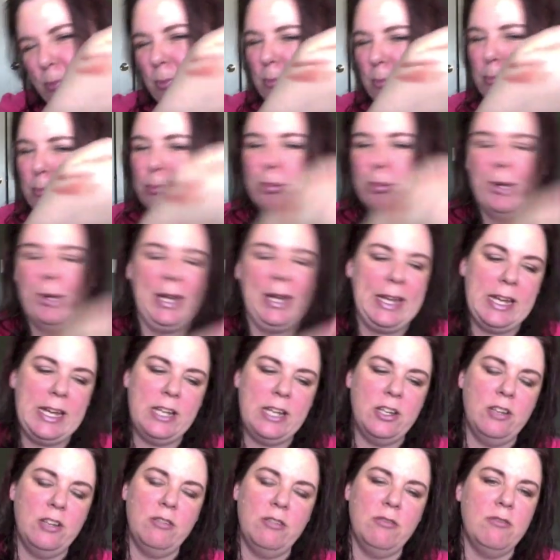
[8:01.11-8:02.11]
bricky
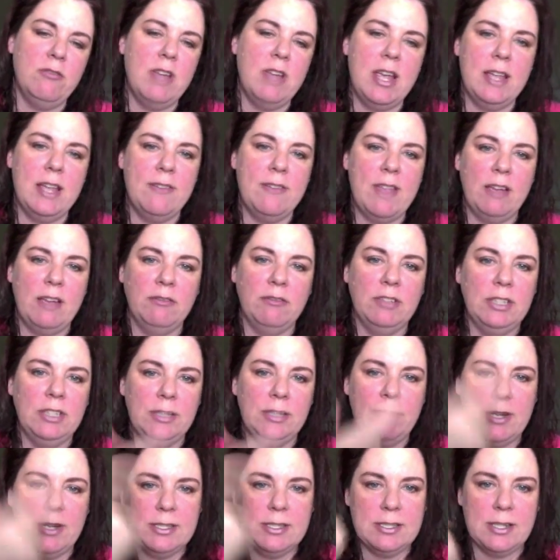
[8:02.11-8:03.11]
nude, and that really
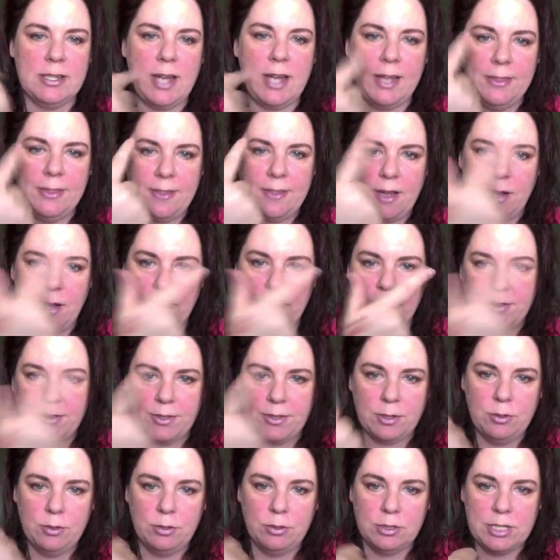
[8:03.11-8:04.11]
wasn't, I thought with the
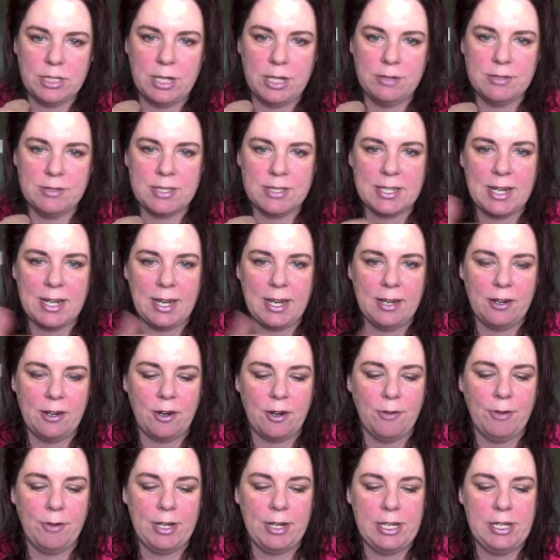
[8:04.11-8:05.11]
cool tones that I had
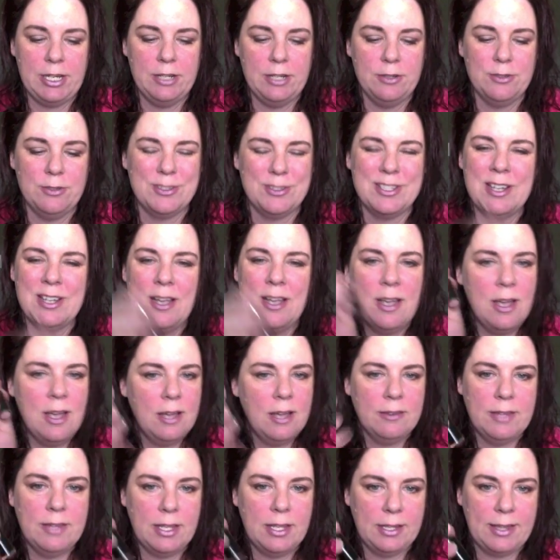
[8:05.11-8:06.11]
already used,
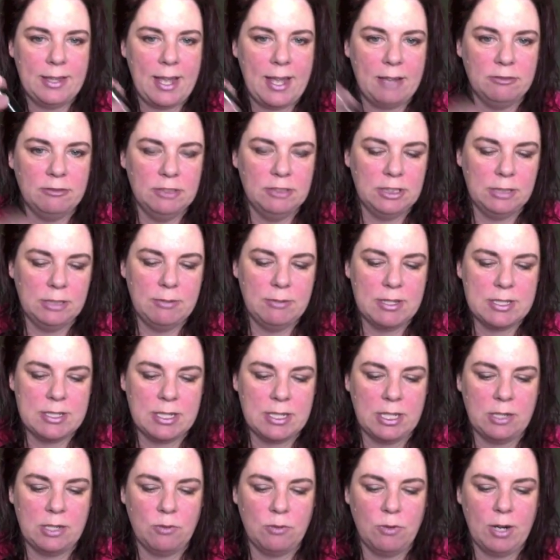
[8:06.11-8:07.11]
that really wasn't
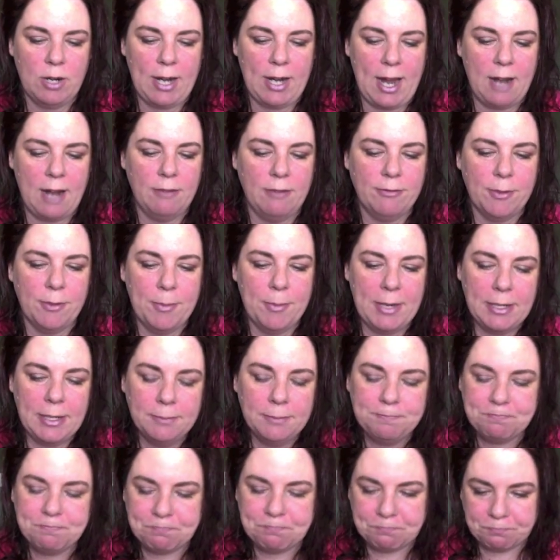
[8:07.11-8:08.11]
going to work out for me.
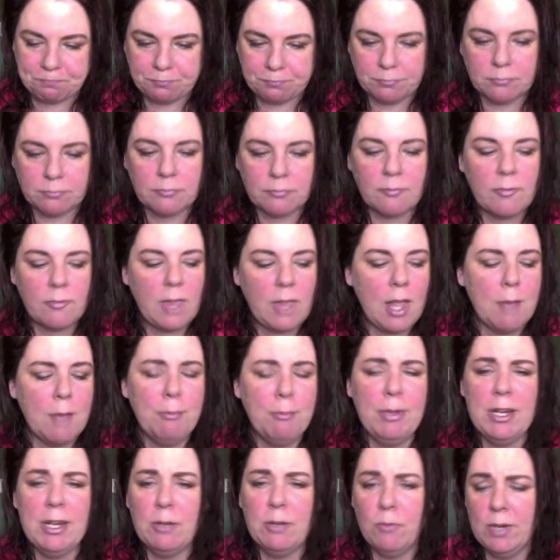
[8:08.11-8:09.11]

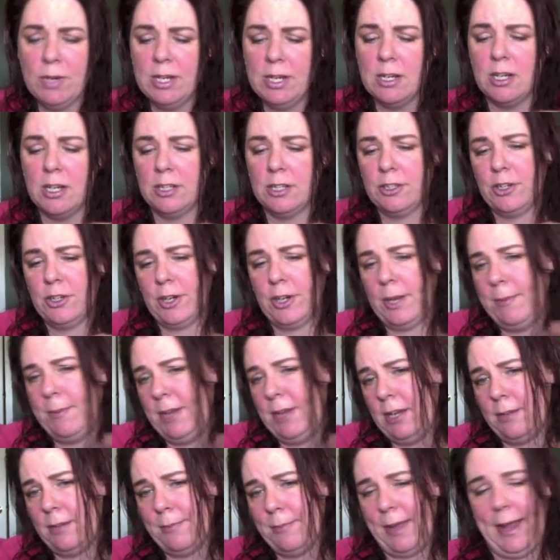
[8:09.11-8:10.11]
But it went on creamy
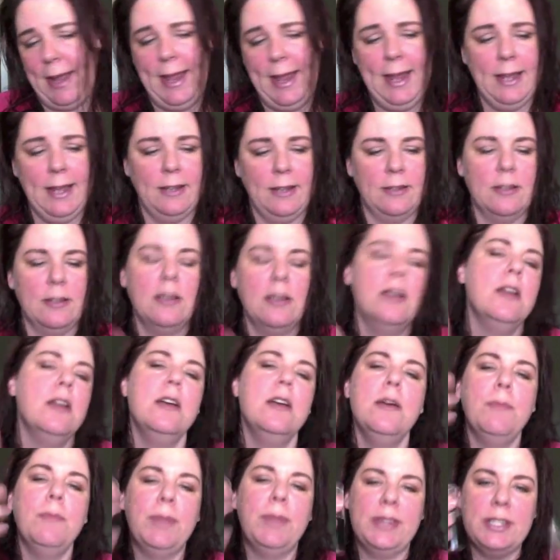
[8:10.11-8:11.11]
on my hand.
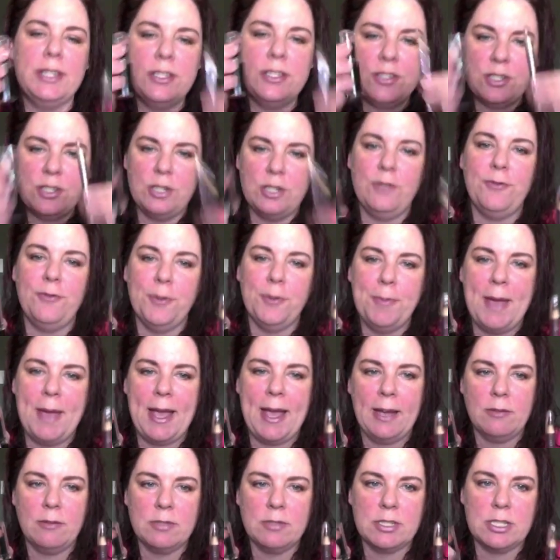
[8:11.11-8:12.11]
But this 2-for
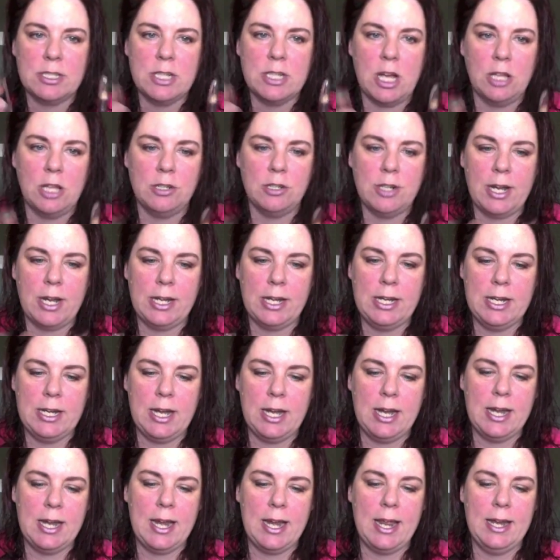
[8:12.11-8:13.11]
pack was
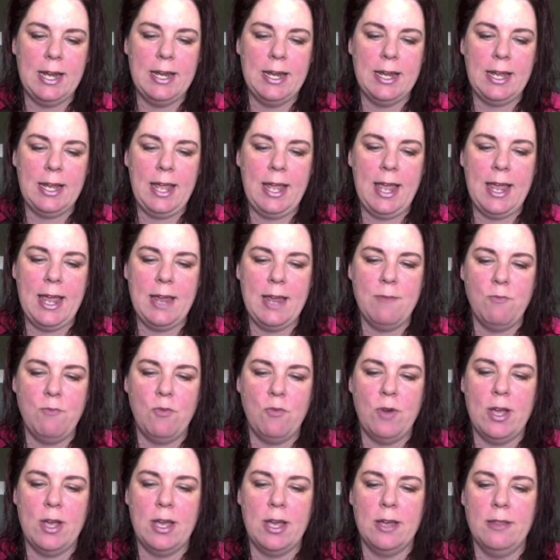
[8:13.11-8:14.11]
$1.99, and it came
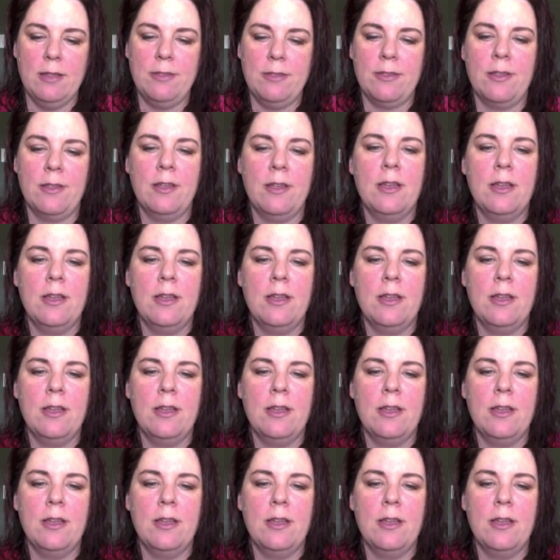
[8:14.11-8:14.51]
with